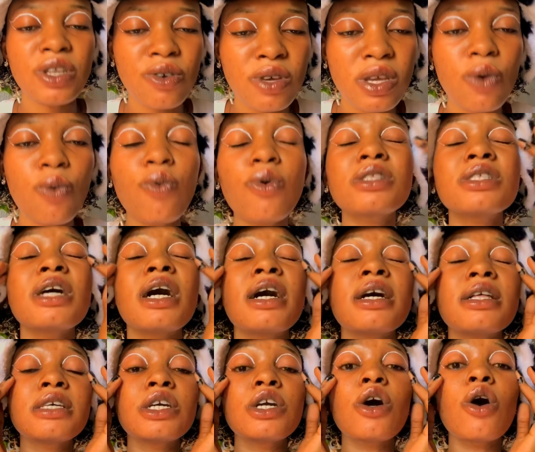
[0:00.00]
Okay, what are
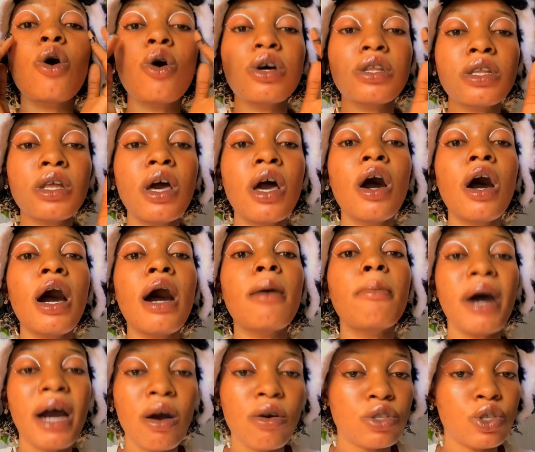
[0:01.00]
on
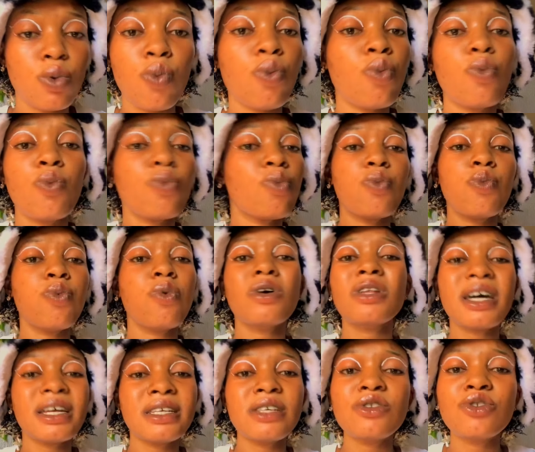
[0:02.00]
about? What
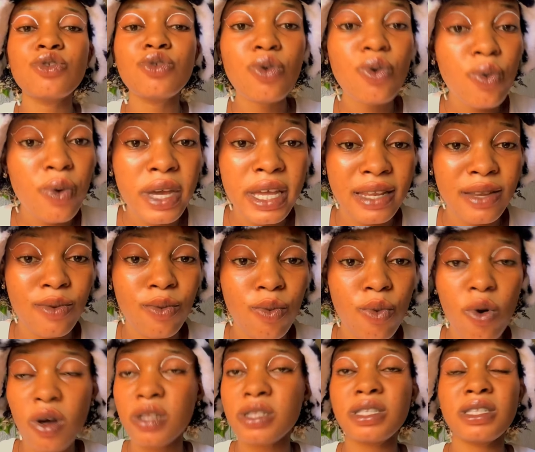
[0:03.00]
are they doing?
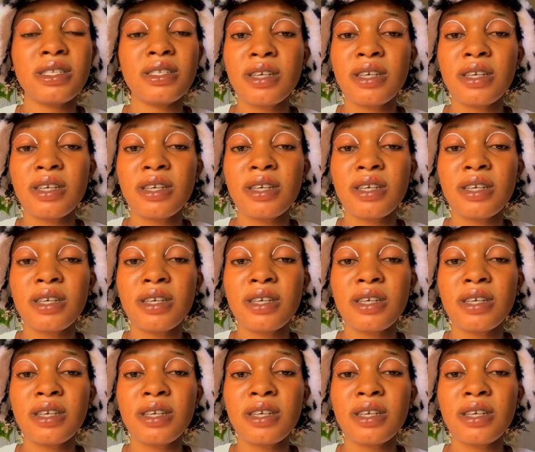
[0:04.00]
What?